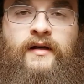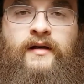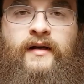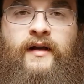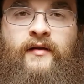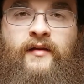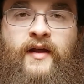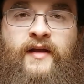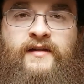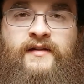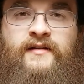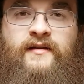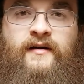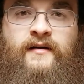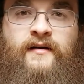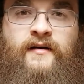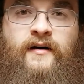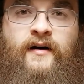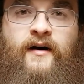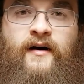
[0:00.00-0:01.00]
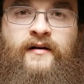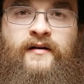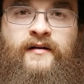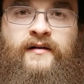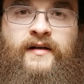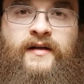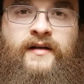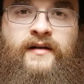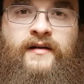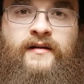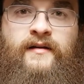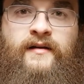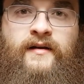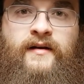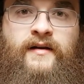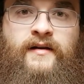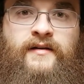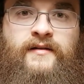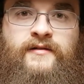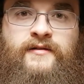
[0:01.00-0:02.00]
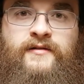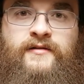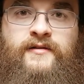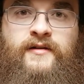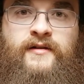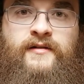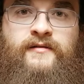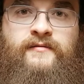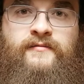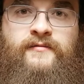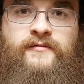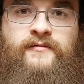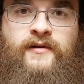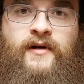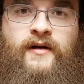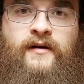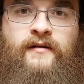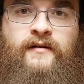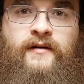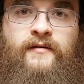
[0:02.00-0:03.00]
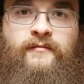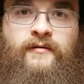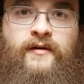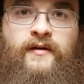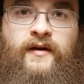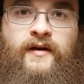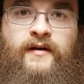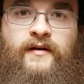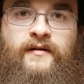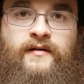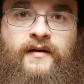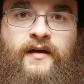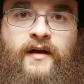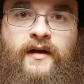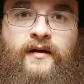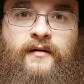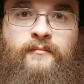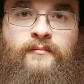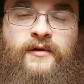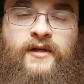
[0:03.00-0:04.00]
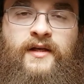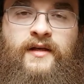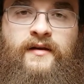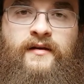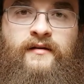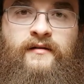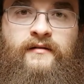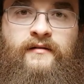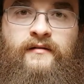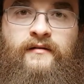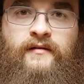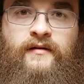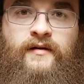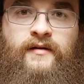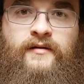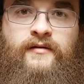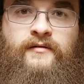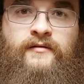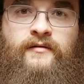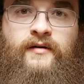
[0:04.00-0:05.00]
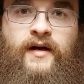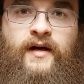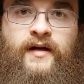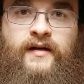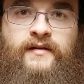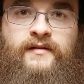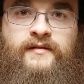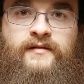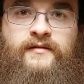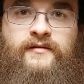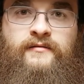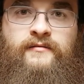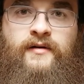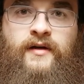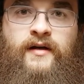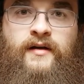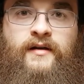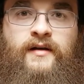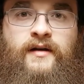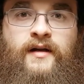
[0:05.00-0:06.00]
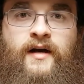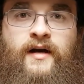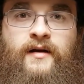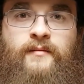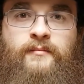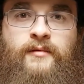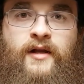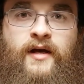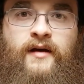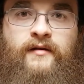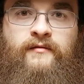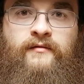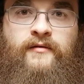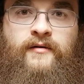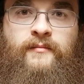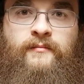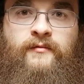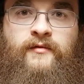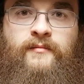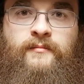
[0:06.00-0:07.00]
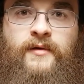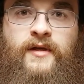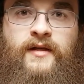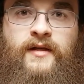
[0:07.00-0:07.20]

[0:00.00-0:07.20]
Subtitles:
Now that's not an oddity that is just directly related to AMD. The new X299 platform from